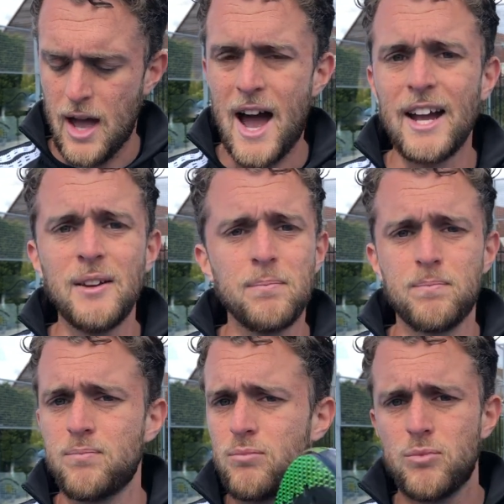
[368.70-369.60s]
I
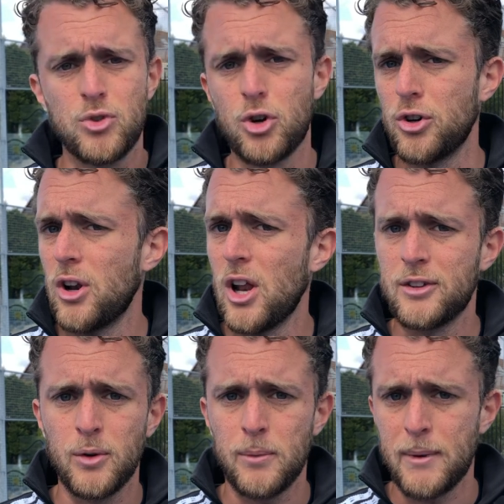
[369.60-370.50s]
turn a
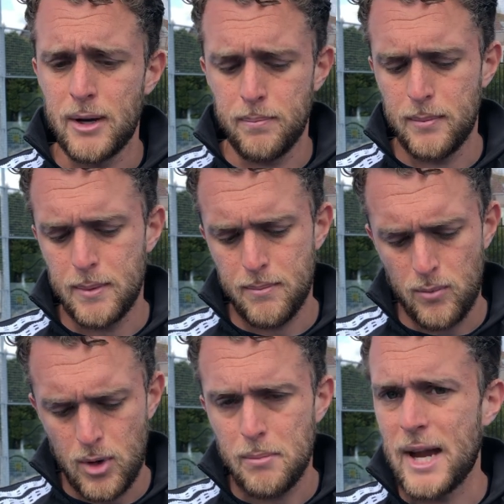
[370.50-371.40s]
lot
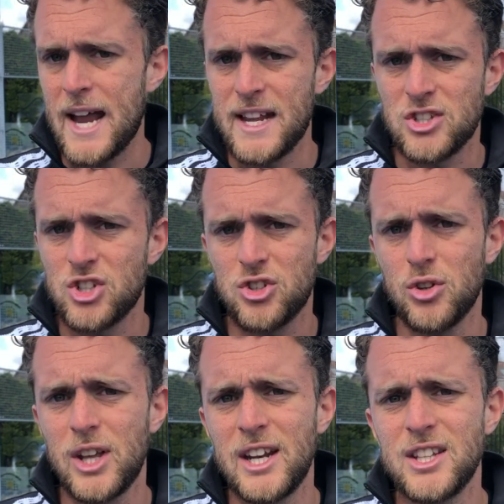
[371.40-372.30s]
with my hands.
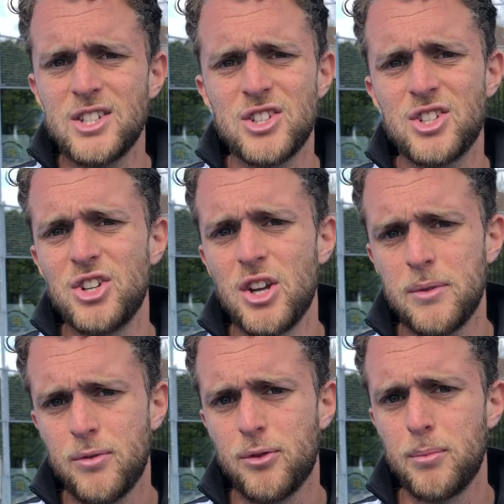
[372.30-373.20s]
So then it's
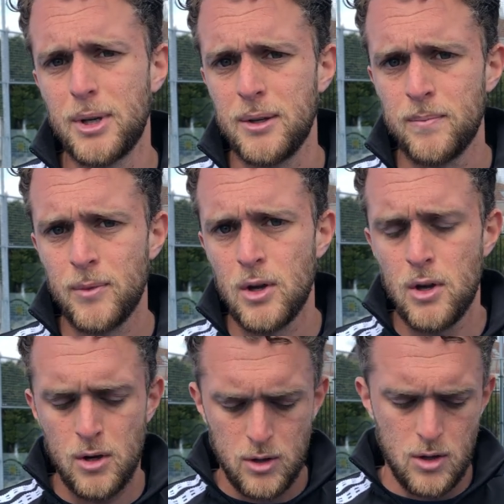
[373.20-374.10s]
not for me.
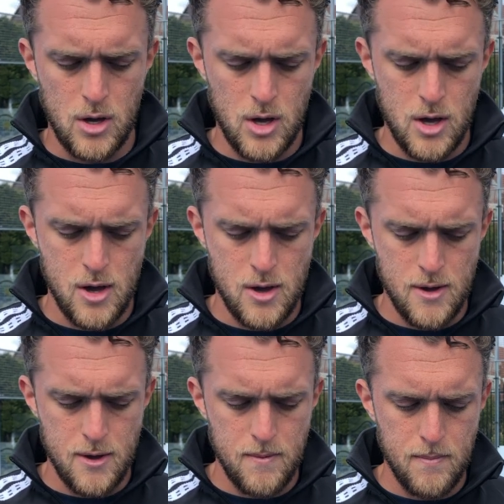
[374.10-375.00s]

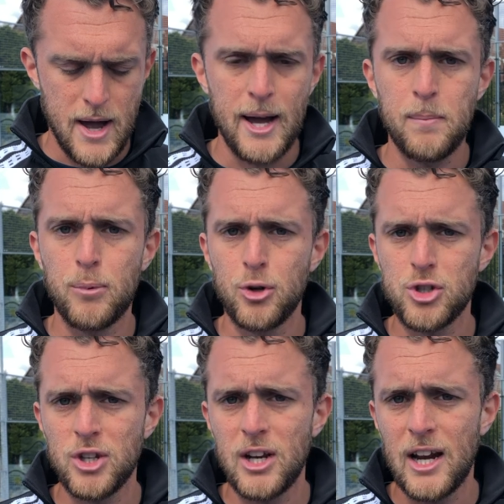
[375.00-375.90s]
I
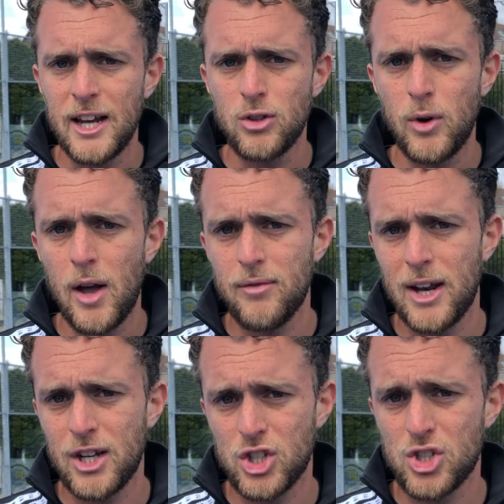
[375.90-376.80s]
personally like to have
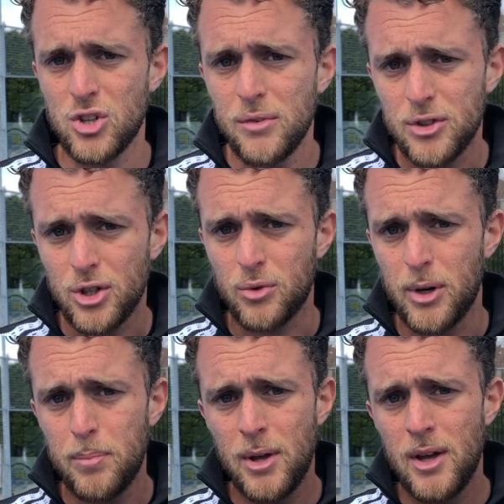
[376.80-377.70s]
like a softer
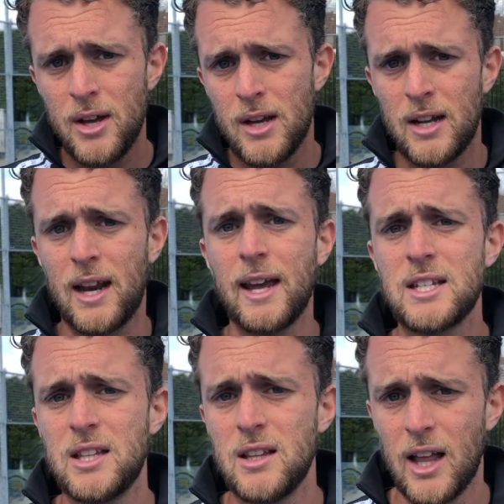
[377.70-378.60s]
grip,
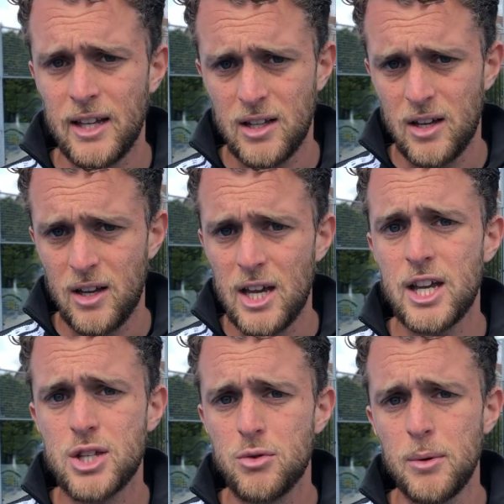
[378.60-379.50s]
like the
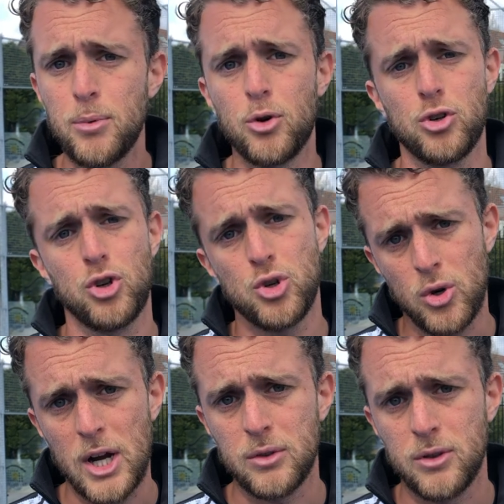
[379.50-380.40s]
X grip or the
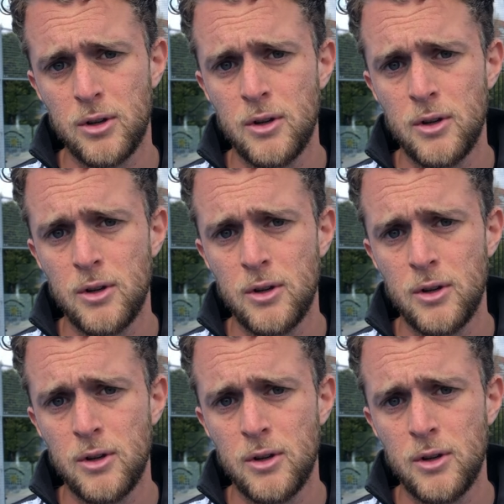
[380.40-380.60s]
Shockout.